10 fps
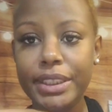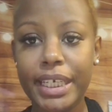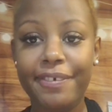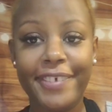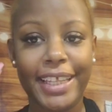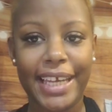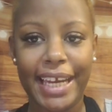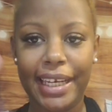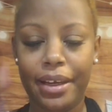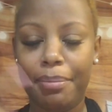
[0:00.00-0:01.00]
to get really
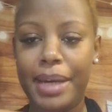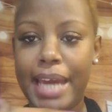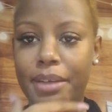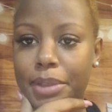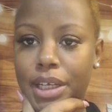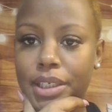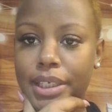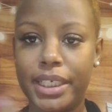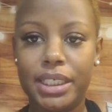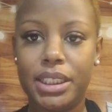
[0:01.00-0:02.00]
light, like a platinum
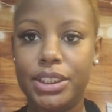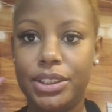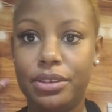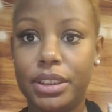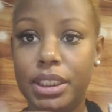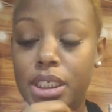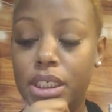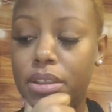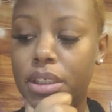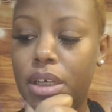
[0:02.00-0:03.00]
color, like a
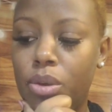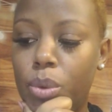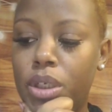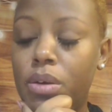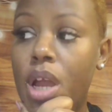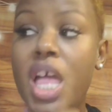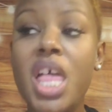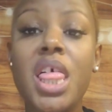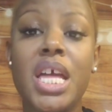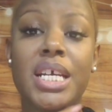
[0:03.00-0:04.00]
613 on the color wheel.
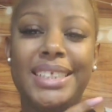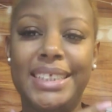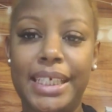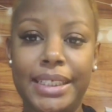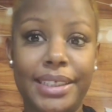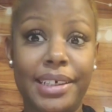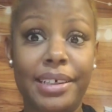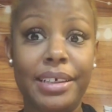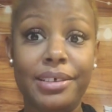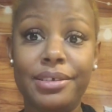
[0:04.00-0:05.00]
It takes
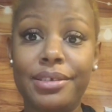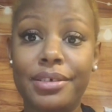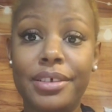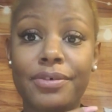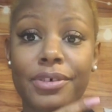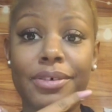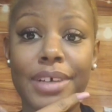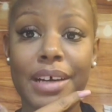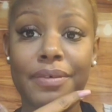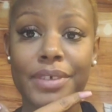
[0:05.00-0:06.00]
like 3, 4,
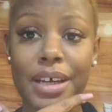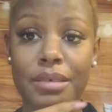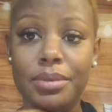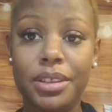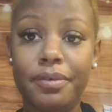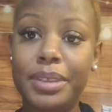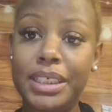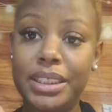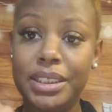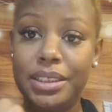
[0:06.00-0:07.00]
5 times of
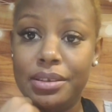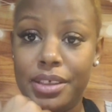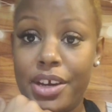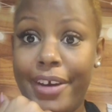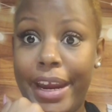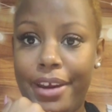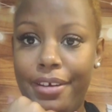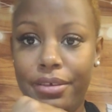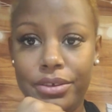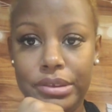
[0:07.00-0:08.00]
bleaching your
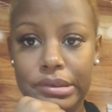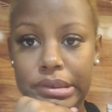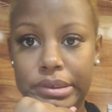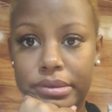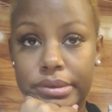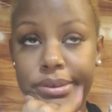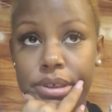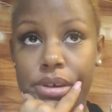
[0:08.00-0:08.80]
hair. So